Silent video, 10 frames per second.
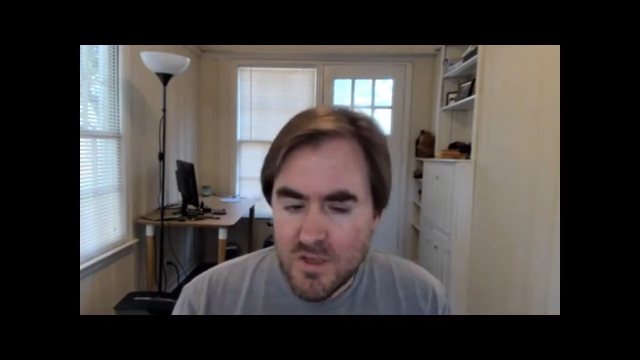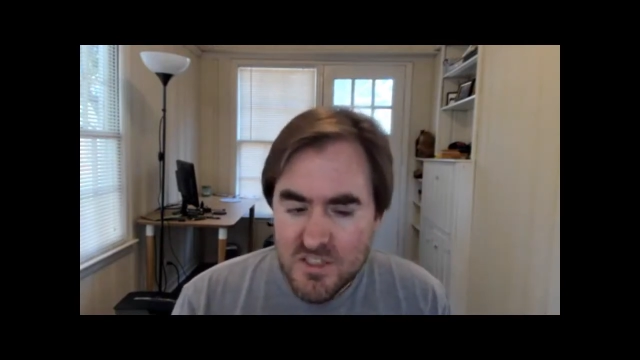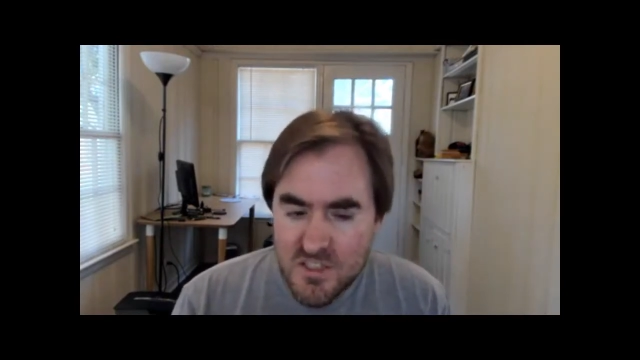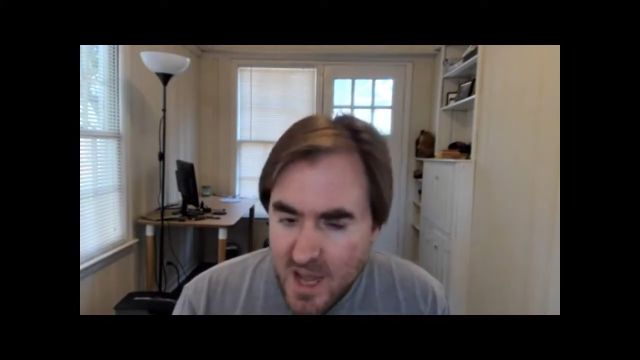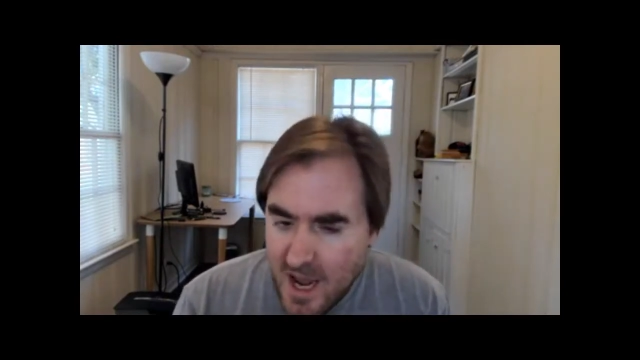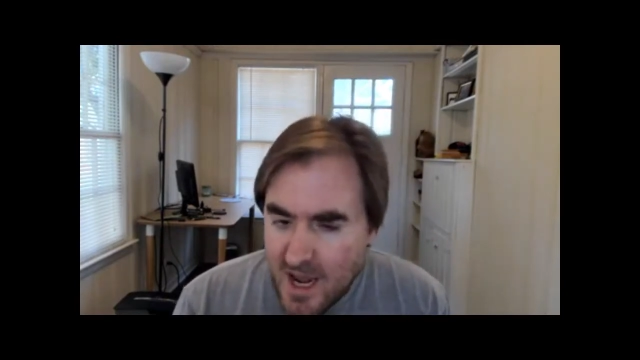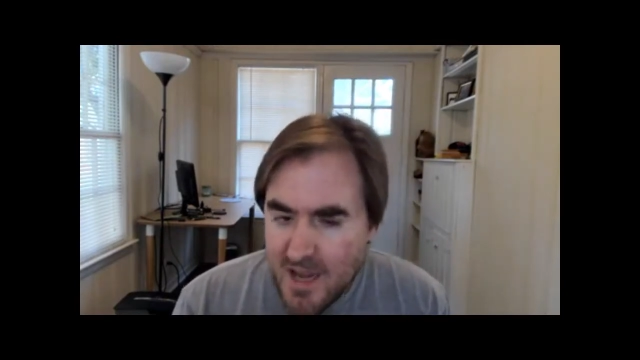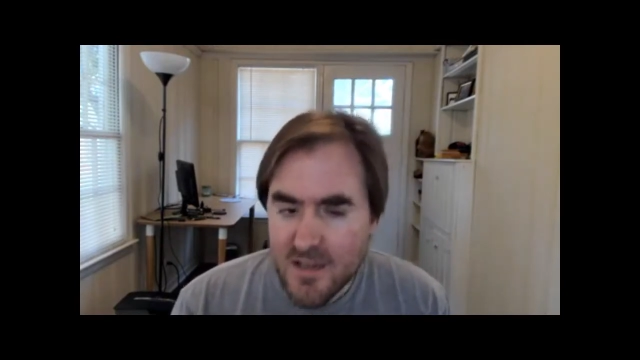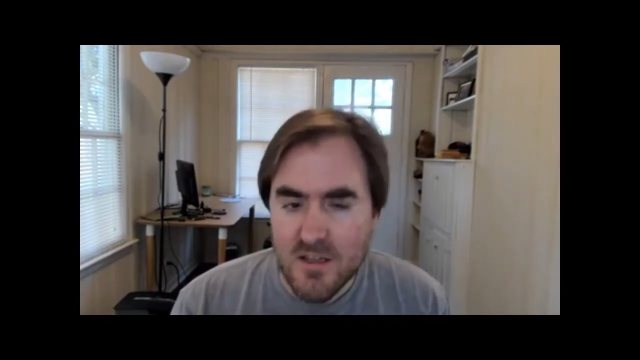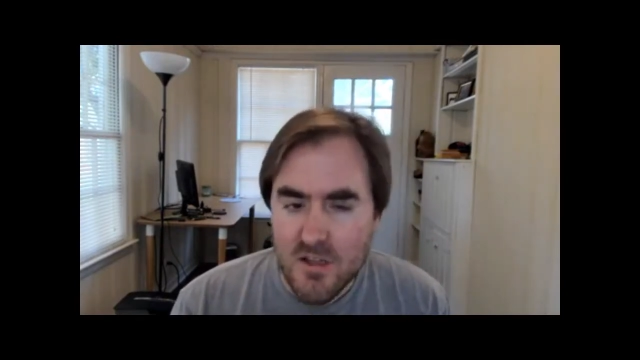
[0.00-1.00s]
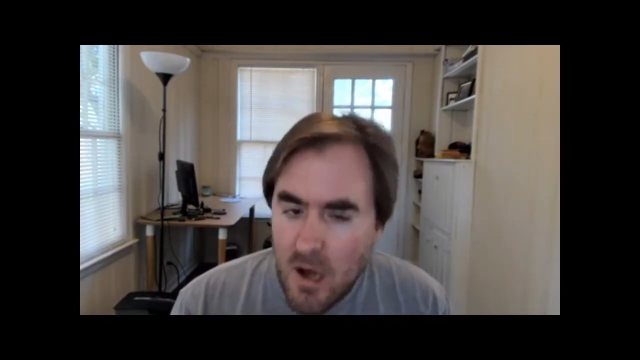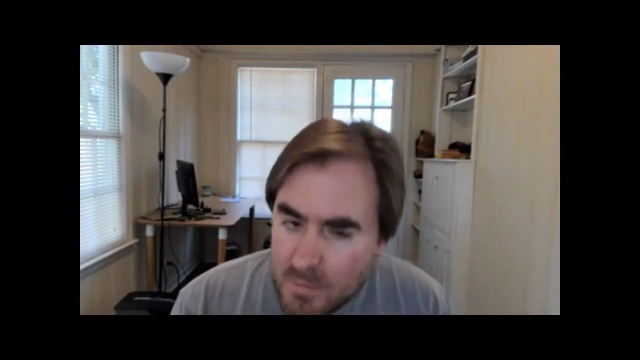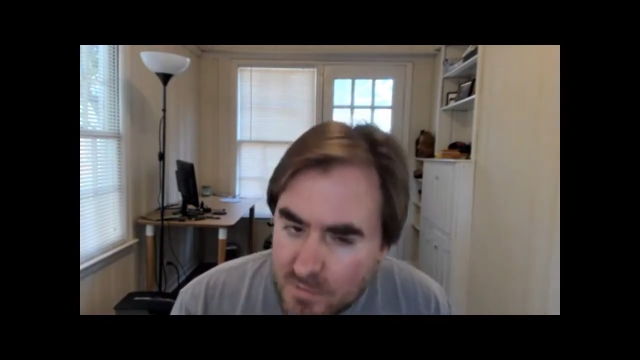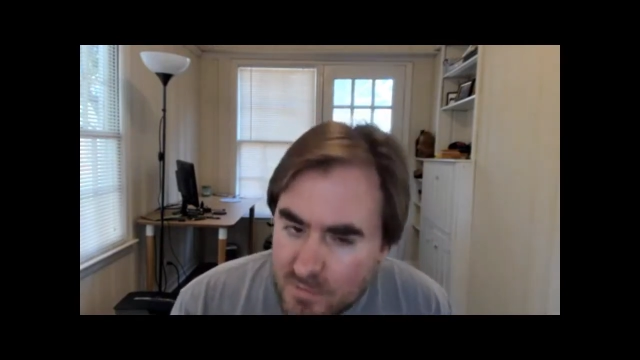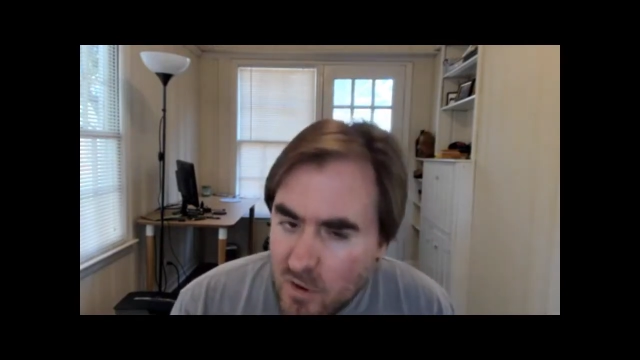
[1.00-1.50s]
risque and
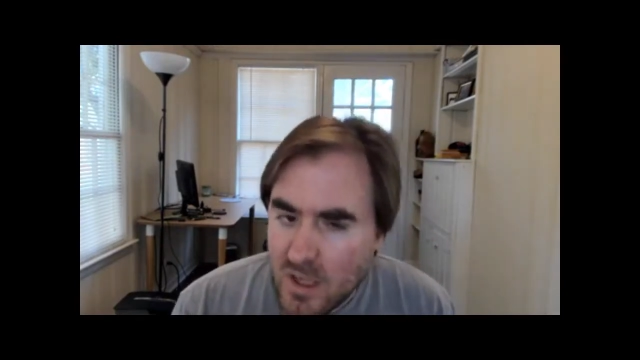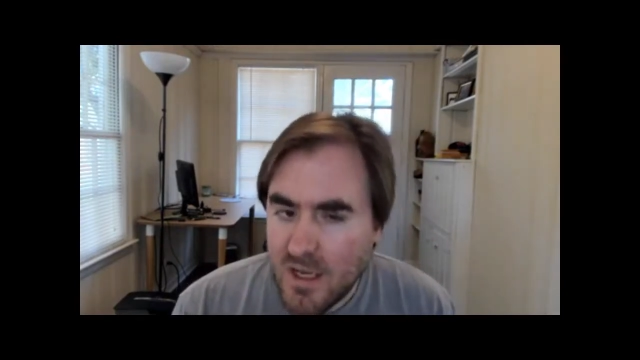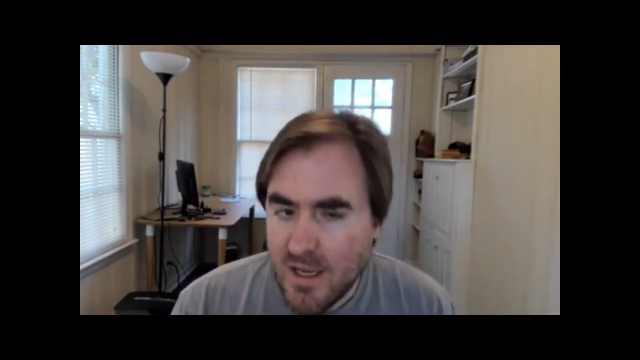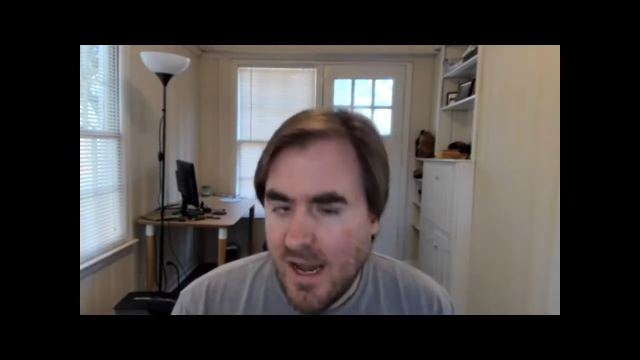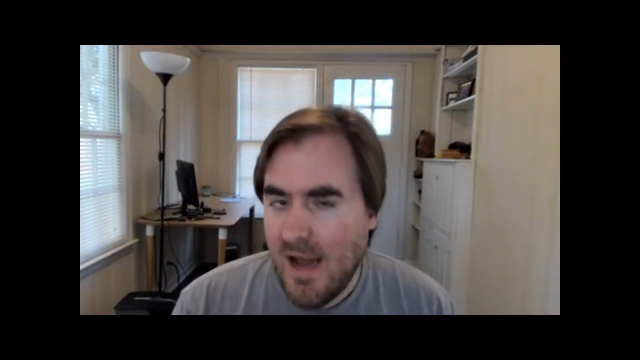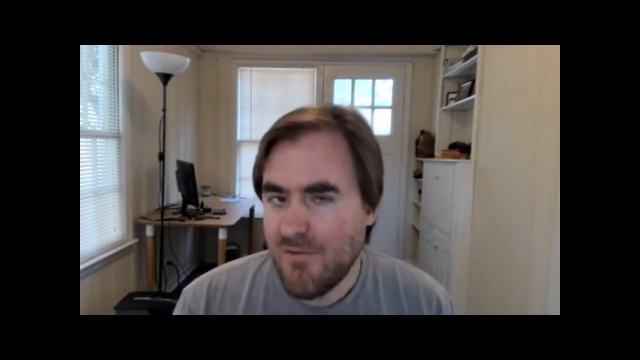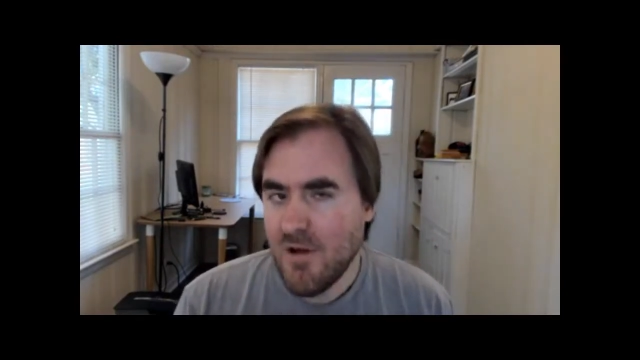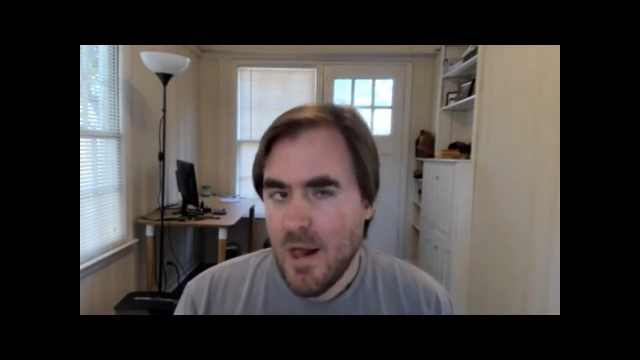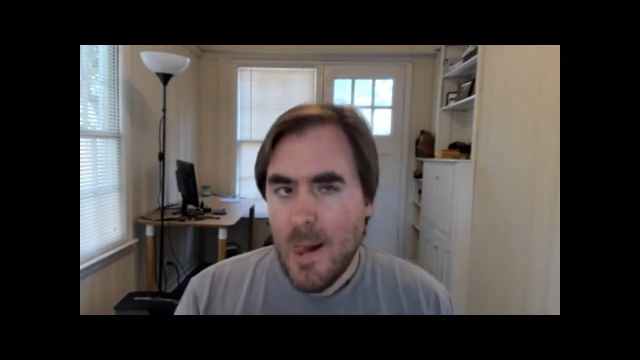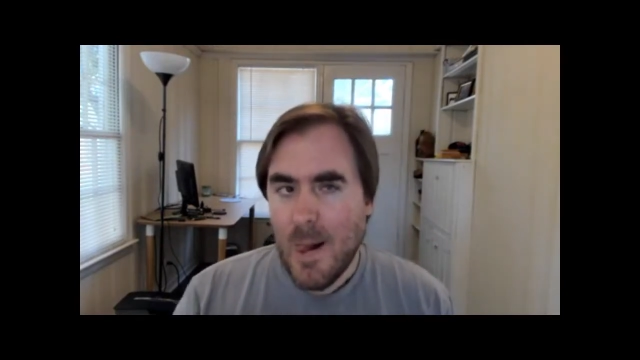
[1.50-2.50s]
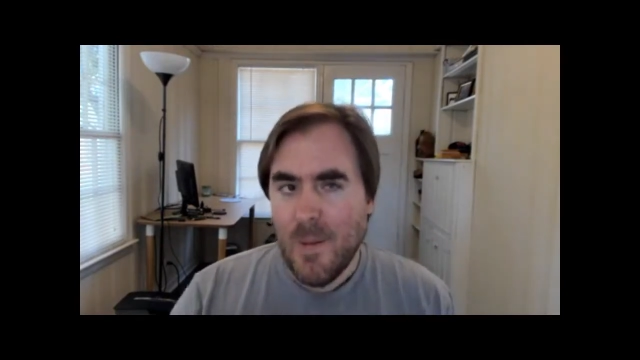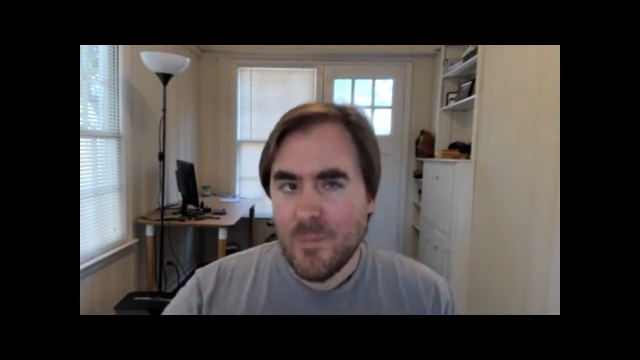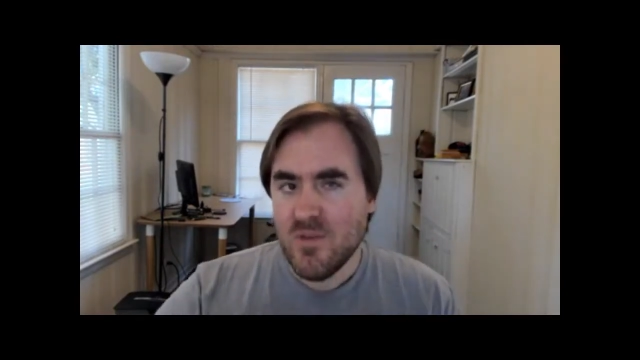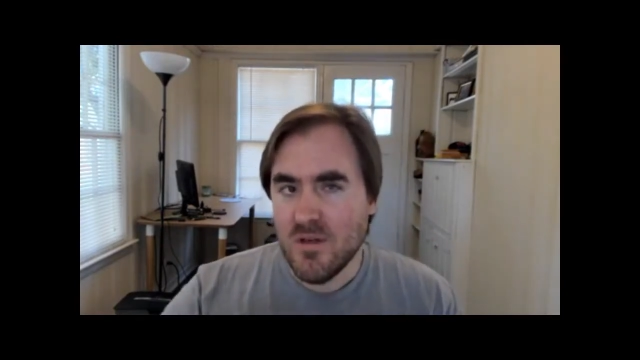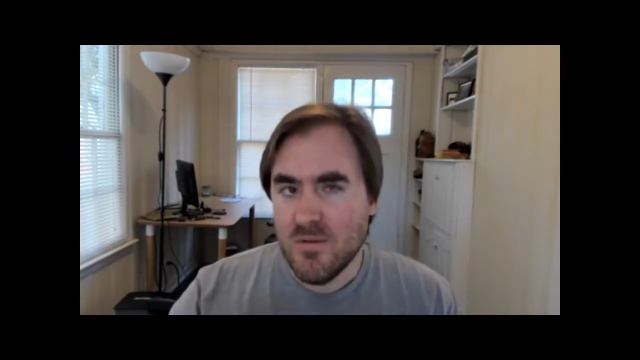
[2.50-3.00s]
thought-provoking and have
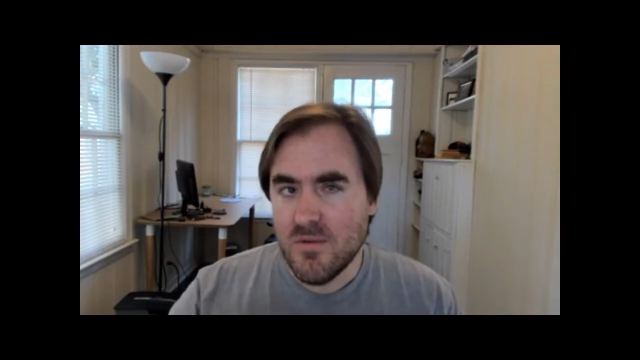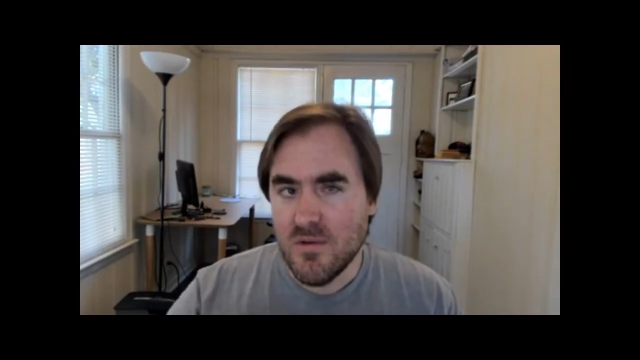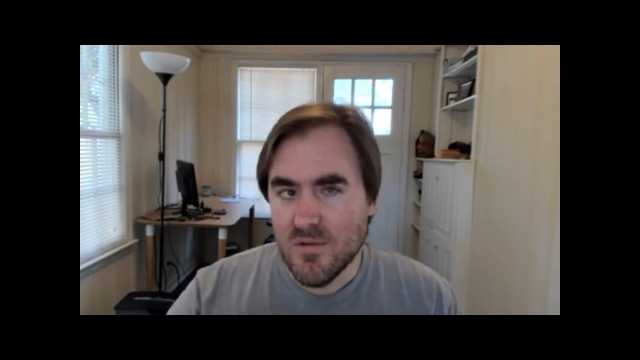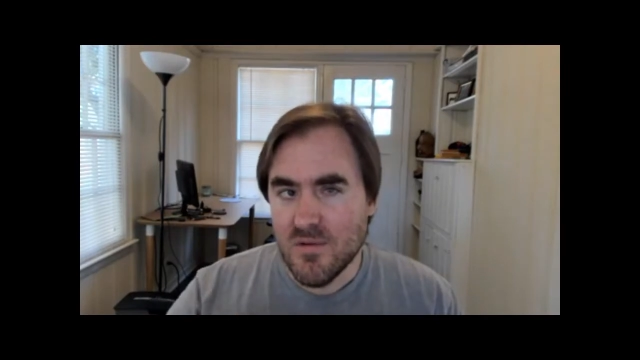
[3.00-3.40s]
the